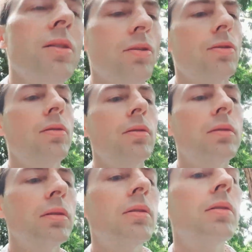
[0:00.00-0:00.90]
as
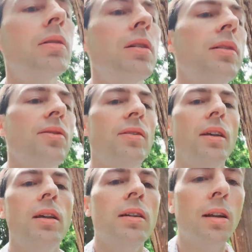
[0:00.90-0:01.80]
good as
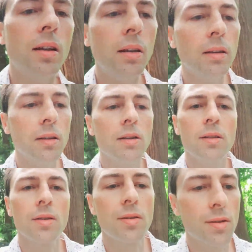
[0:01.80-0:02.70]

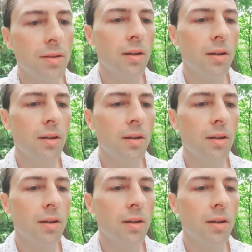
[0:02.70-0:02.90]
this